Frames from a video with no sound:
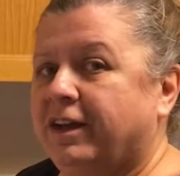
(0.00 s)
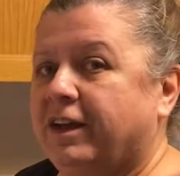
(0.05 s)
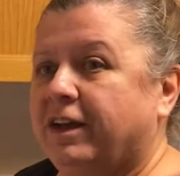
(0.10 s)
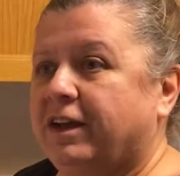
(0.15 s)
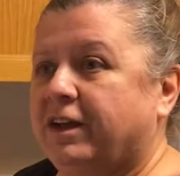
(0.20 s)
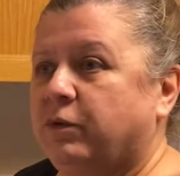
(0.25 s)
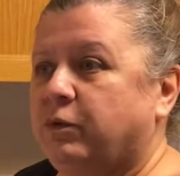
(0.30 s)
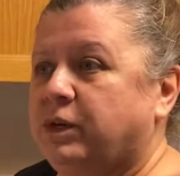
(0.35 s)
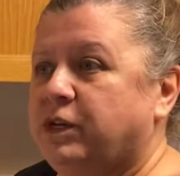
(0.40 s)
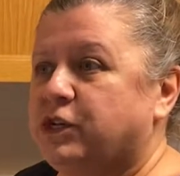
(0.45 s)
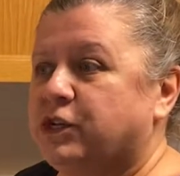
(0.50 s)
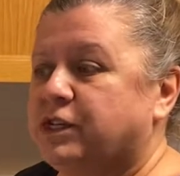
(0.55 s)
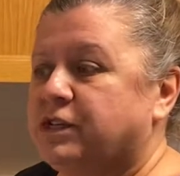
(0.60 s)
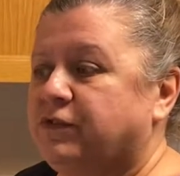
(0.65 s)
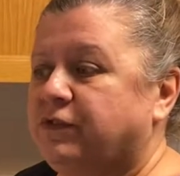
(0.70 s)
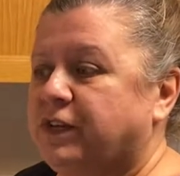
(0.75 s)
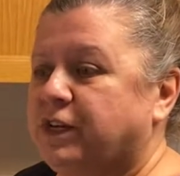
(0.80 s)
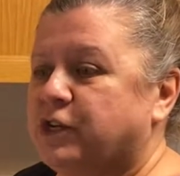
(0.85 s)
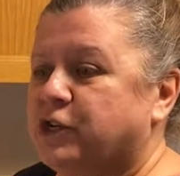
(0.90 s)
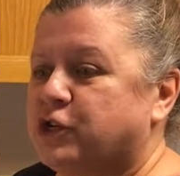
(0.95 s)
We
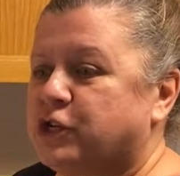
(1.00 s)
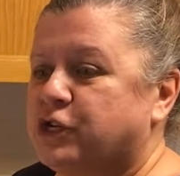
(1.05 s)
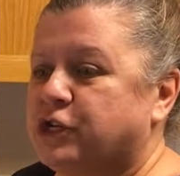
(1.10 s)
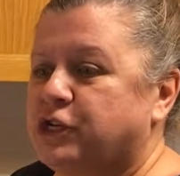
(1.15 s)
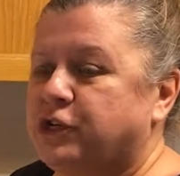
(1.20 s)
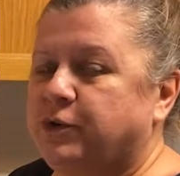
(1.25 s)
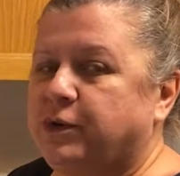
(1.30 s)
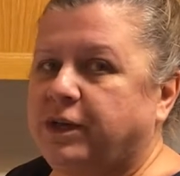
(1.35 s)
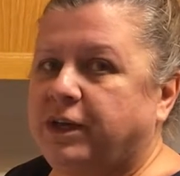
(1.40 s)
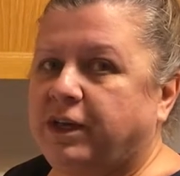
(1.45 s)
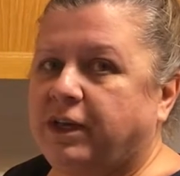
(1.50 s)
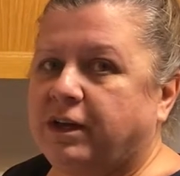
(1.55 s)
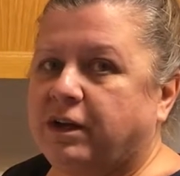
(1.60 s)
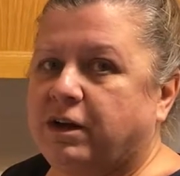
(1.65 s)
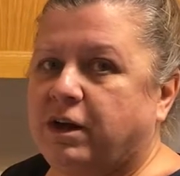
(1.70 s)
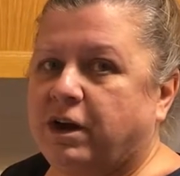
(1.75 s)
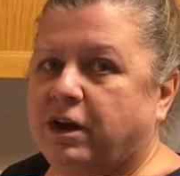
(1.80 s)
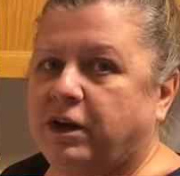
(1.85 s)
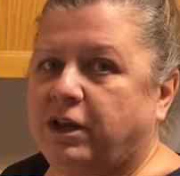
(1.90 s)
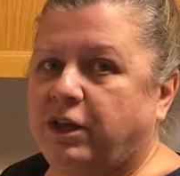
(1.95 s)
just finished doing a
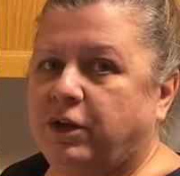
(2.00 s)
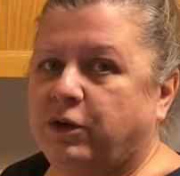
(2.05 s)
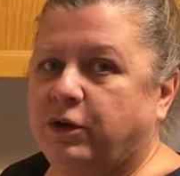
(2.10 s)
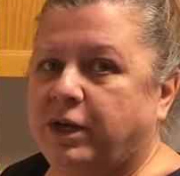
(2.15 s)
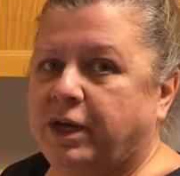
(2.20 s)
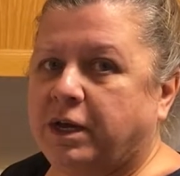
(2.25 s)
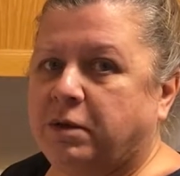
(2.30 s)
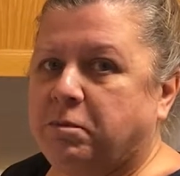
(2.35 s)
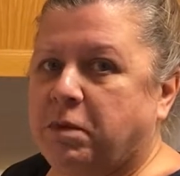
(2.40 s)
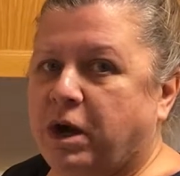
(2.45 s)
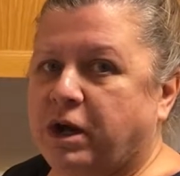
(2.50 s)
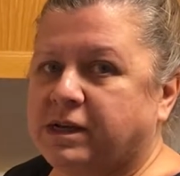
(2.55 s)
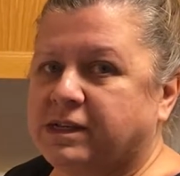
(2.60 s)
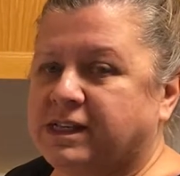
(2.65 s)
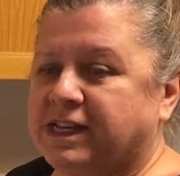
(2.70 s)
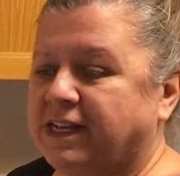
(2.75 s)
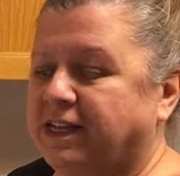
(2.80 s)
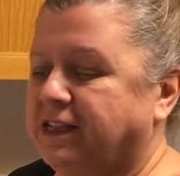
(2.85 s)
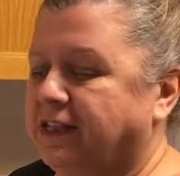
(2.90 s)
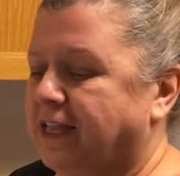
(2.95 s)
cardio
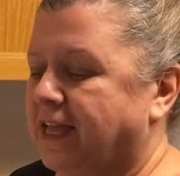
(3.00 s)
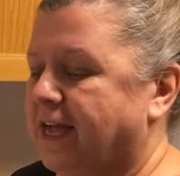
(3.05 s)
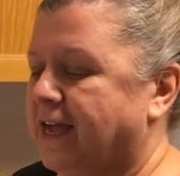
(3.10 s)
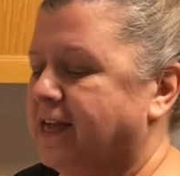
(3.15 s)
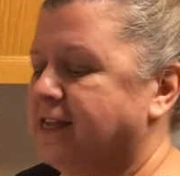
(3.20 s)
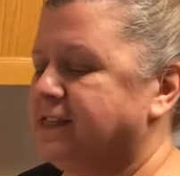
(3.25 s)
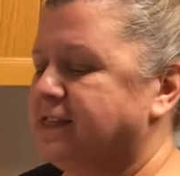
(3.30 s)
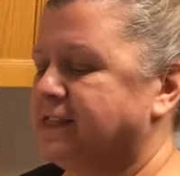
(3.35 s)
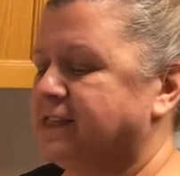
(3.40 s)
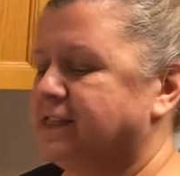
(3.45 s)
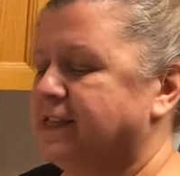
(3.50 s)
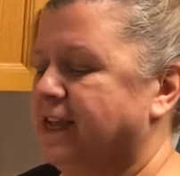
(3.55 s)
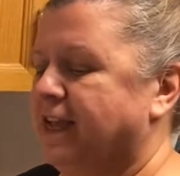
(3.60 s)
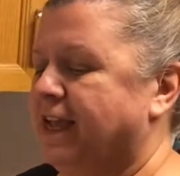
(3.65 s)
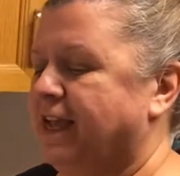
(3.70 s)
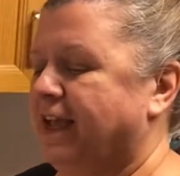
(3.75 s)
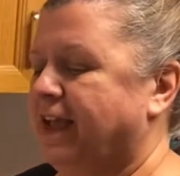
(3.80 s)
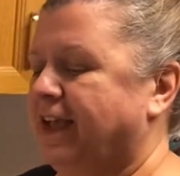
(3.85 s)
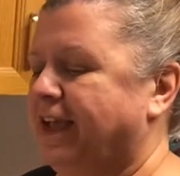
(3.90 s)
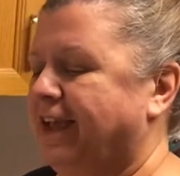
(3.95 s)
kickboxing class
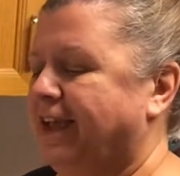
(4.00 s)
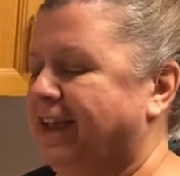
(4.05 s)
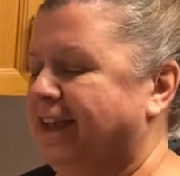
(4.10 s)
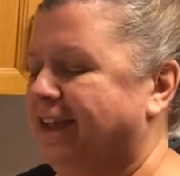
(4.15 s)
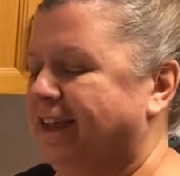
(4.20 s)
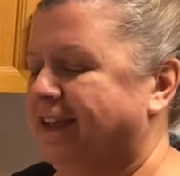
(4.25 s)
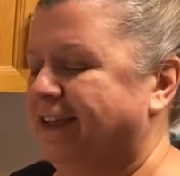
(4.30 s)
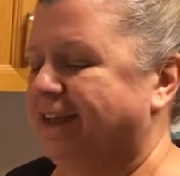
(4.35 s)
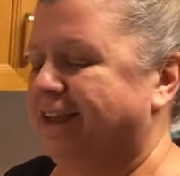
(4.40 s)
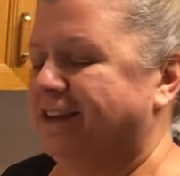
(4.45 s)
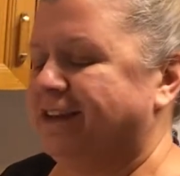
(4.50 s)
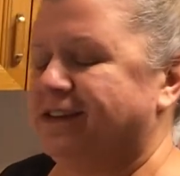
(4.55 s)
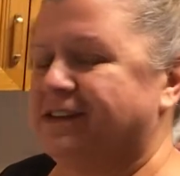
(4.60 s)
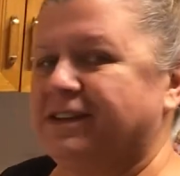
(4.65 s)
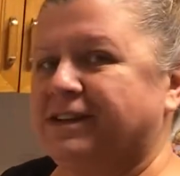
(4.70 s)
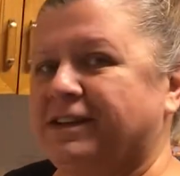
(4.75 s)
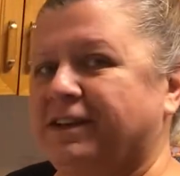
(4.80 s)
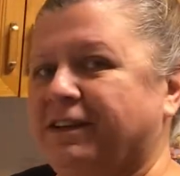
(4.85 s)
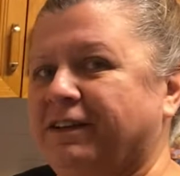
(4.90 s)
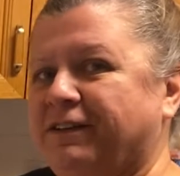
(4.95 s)
and
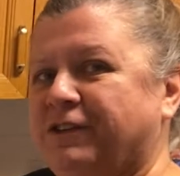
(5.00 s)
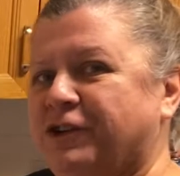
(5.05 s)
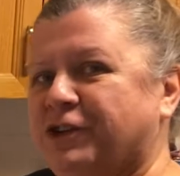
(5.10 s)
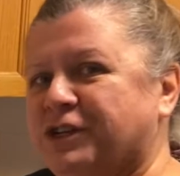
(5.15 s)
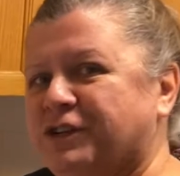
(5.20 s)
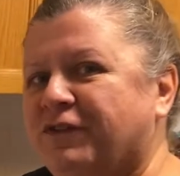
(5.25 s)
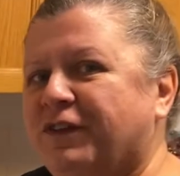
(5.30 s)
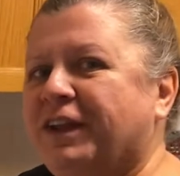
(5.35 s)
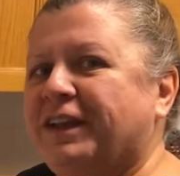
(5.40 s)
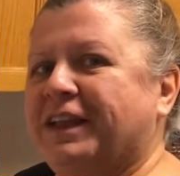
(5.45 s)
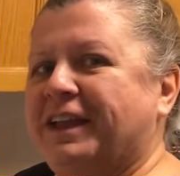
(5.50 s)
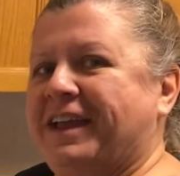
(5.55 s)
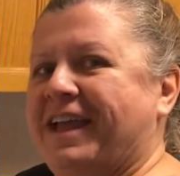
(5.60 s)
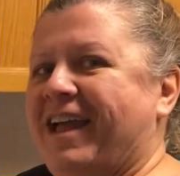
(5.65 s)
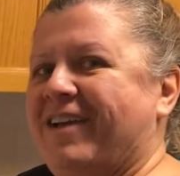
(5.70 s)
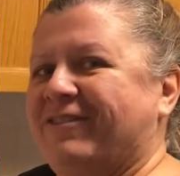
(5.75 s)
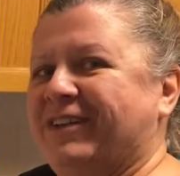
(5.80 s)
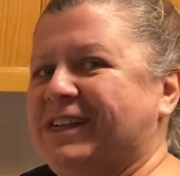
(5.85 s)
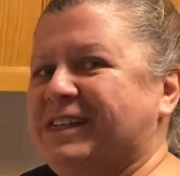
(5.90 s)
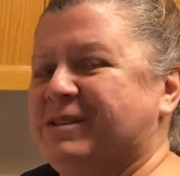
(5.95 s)
just felt like
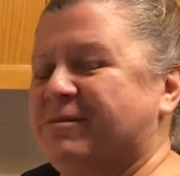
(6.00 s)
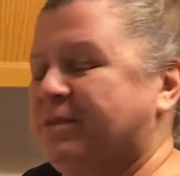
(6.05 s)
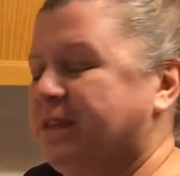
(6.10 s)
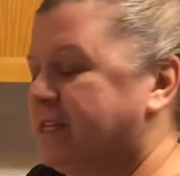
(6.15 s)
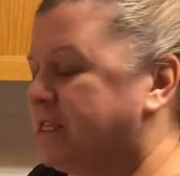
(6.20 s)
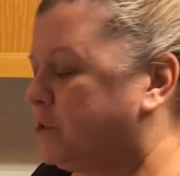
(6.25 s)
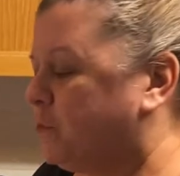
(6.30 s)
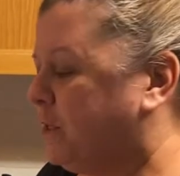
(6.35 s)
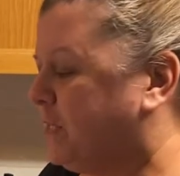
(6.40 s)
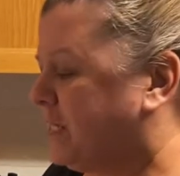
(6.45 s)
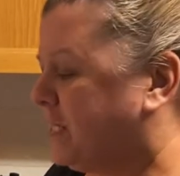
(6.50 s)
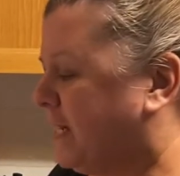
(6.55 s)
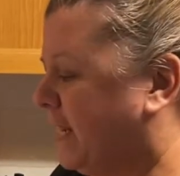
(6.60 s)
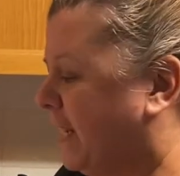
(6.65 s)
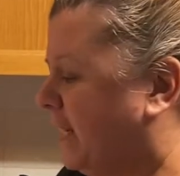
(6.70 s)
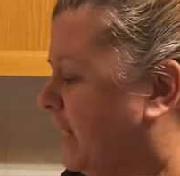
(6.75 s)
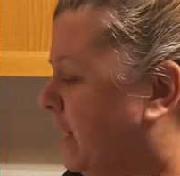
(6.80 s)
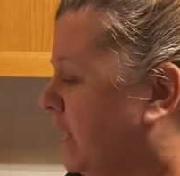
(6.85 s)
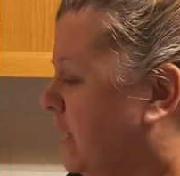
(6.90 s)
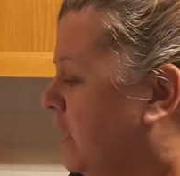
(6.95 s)
having something sweet tonight.